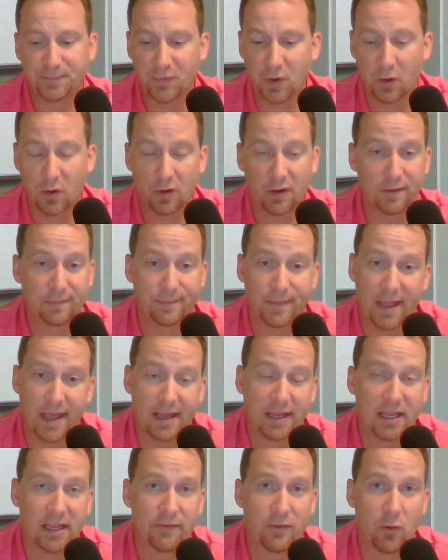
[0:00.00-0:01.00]
or
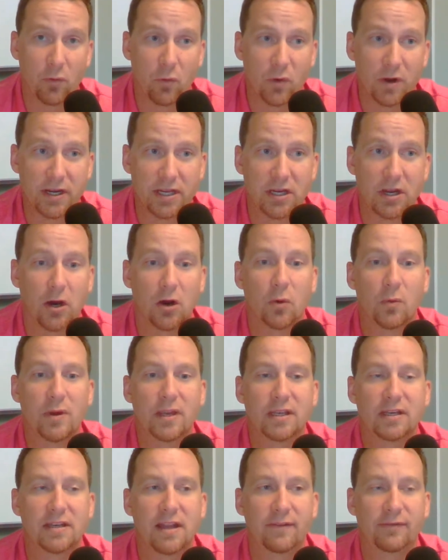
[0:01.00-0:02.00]
heck, even one of y'all, we
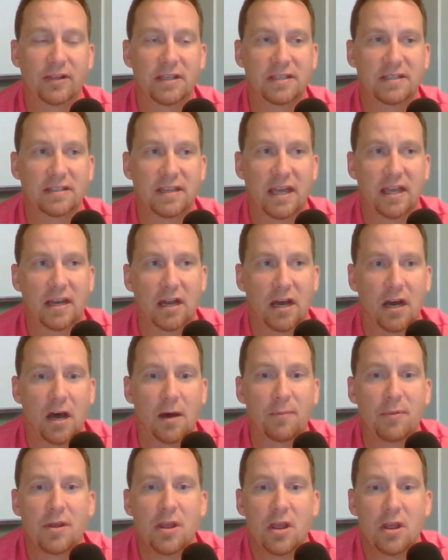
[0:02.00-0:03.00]
can definitely set
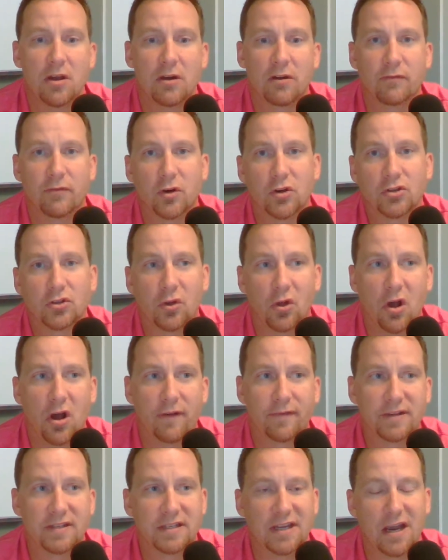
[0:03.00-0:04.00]
up virtual
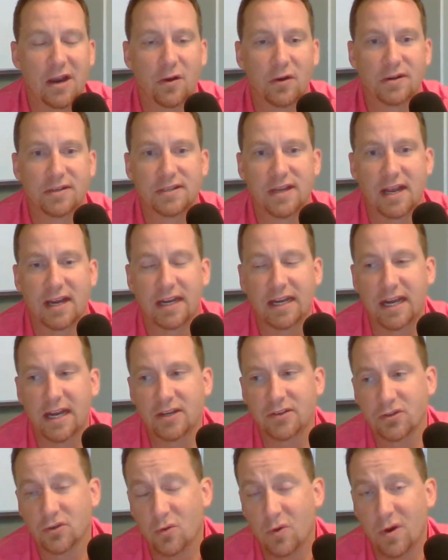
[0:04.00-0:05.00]
office hours, and I can
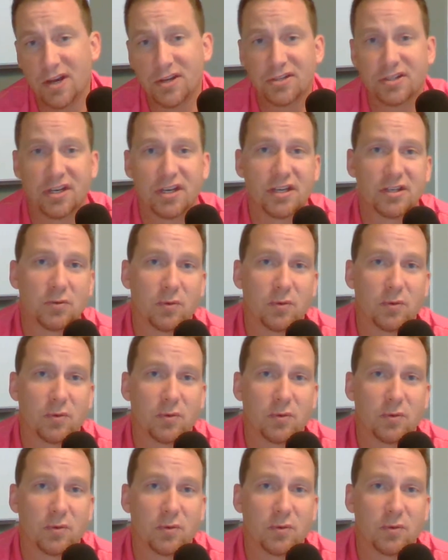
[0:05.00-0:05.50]
answer questions.